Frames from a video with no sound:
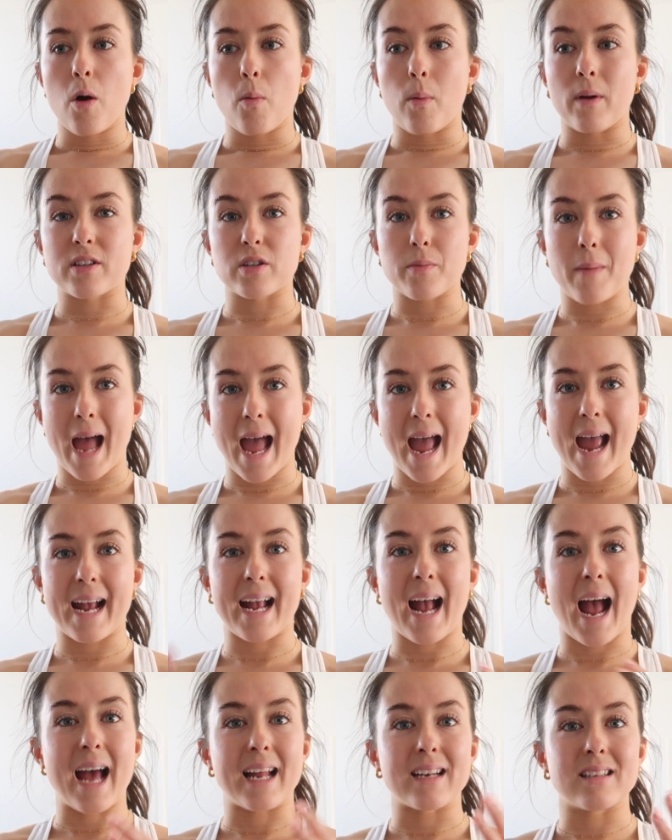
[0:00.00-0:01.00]
with some
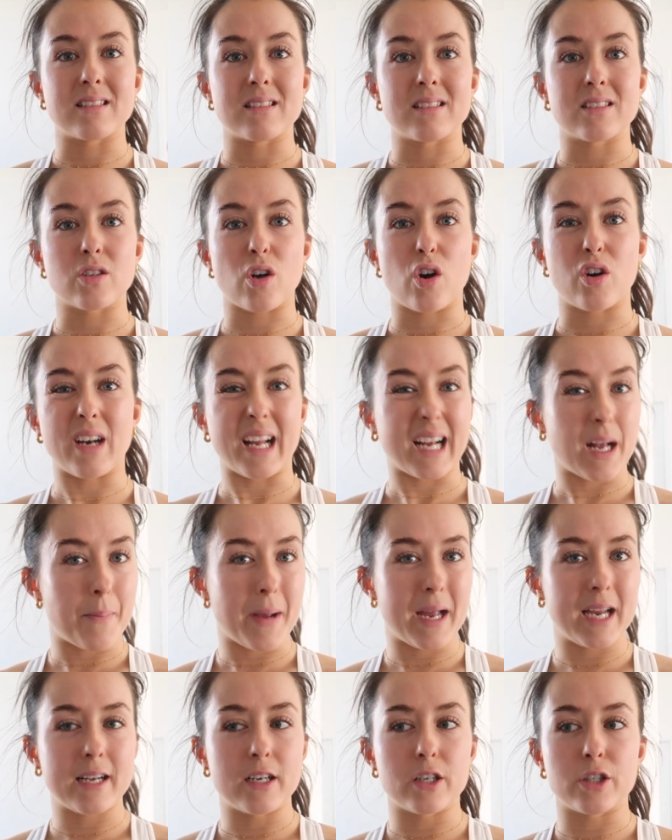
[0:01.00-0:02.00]
egg and on like a
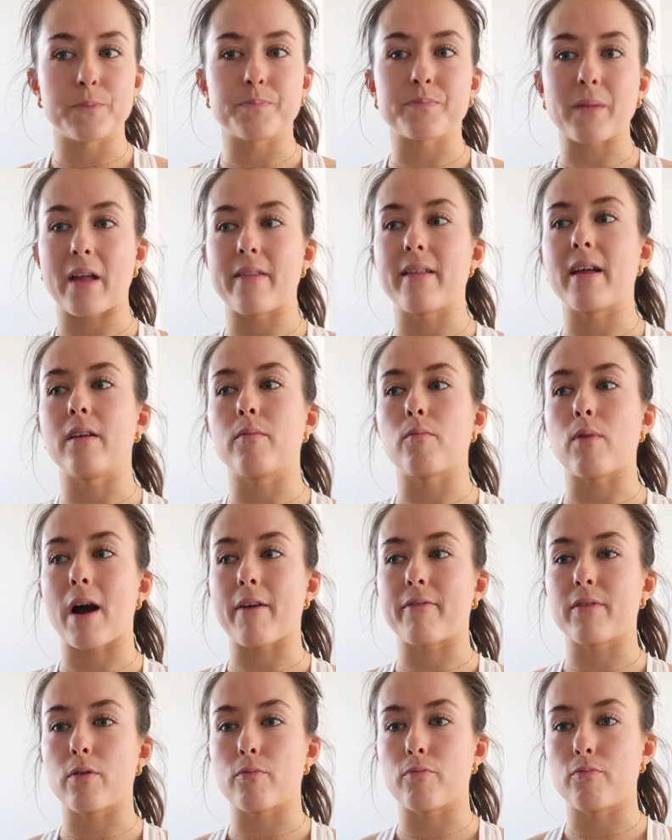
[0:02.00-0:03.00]
bagel and then we're
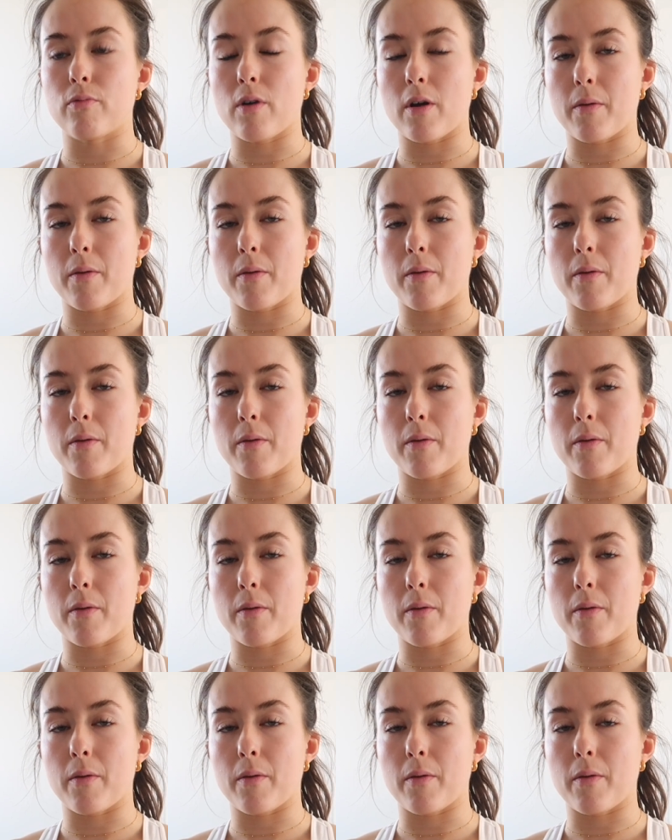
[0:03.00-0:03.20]
having a,